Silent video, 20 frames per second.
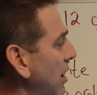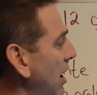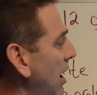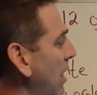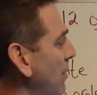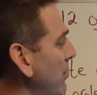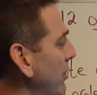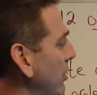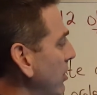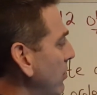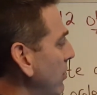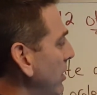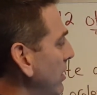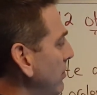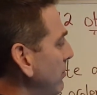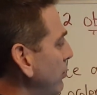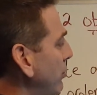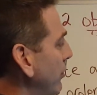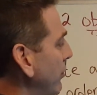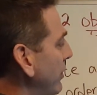I'm going to go ahead
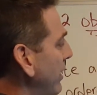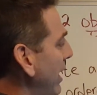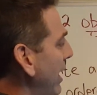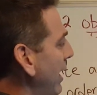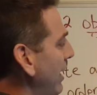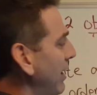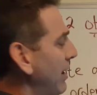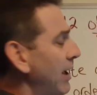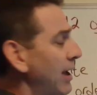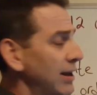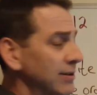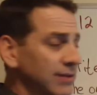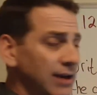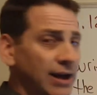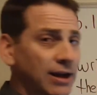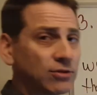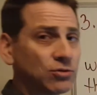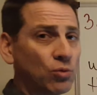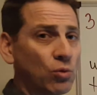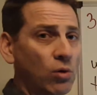and put that as
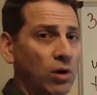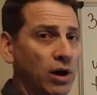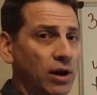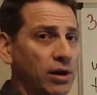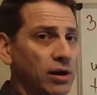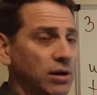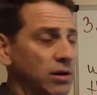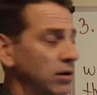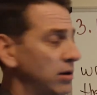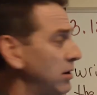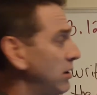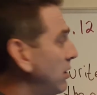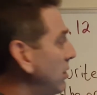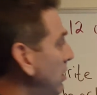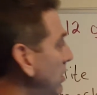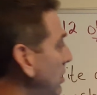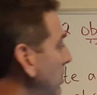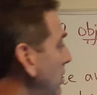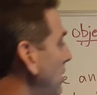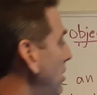x1.
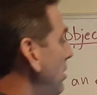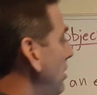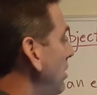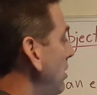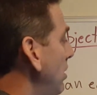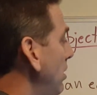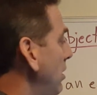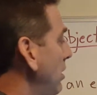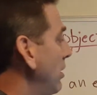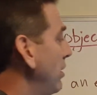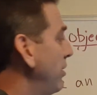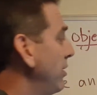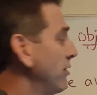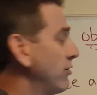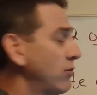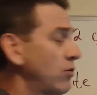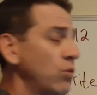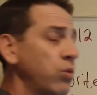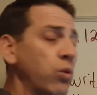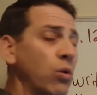This
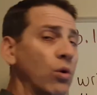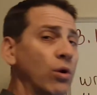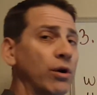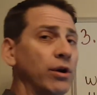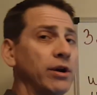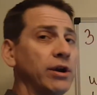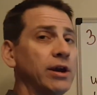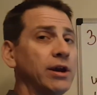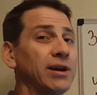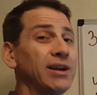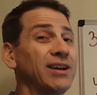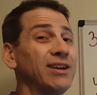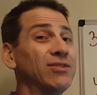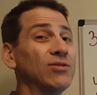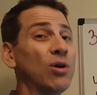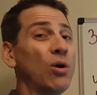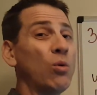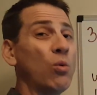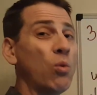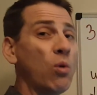coordinate is a
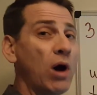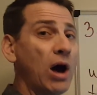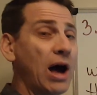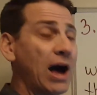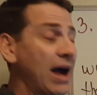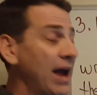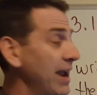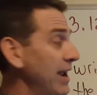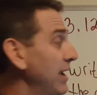y.